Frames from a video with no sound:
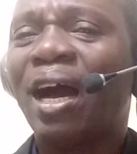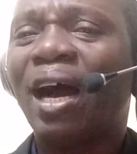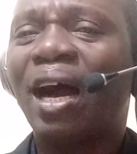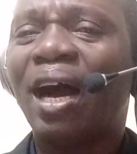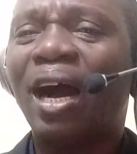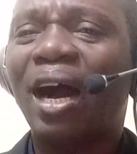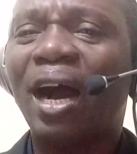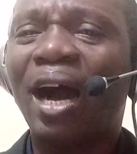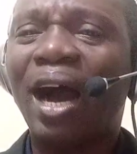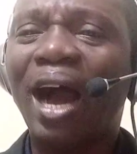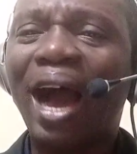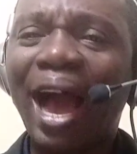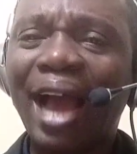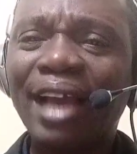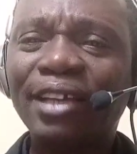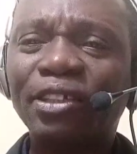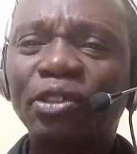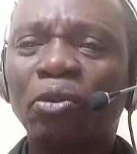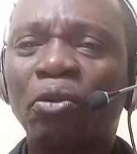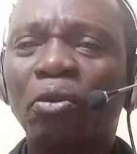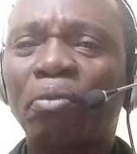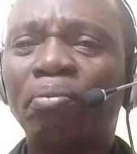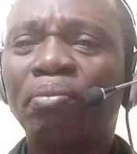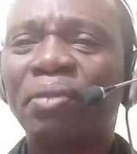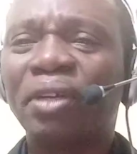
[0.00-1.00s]

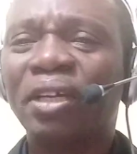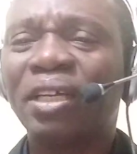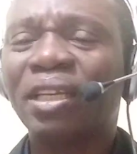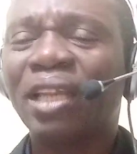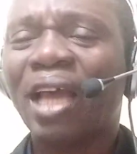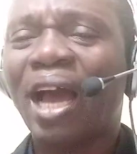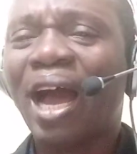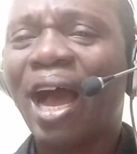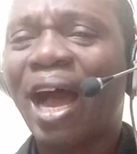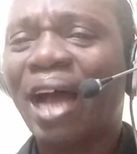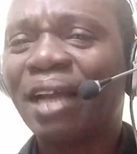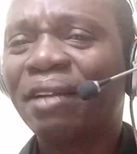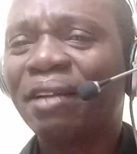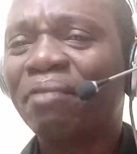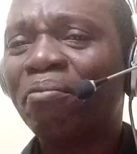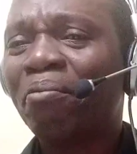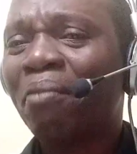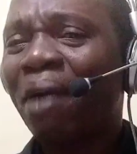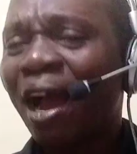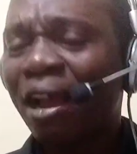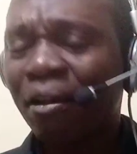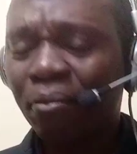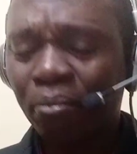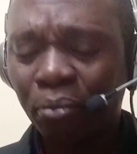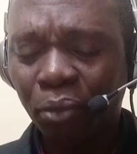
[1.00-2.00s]
eye-opening and
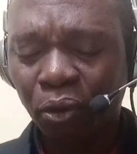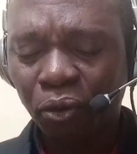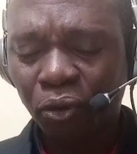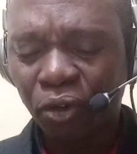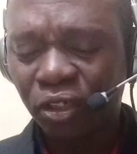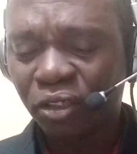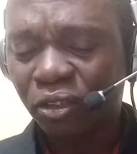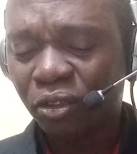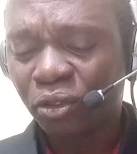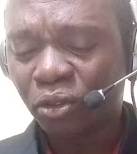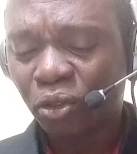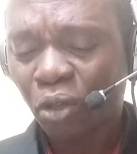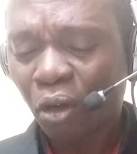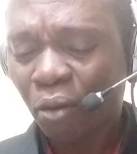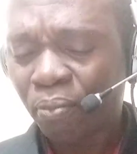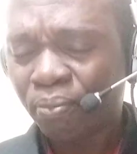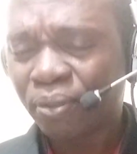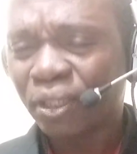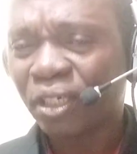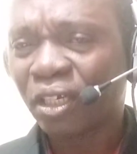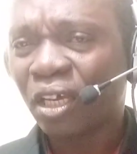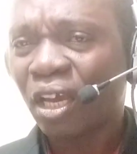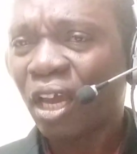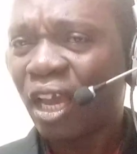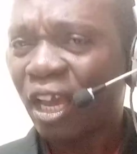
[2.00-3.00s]
mind-blowing
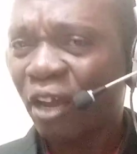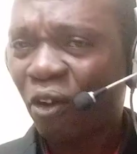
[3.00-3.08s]
topic,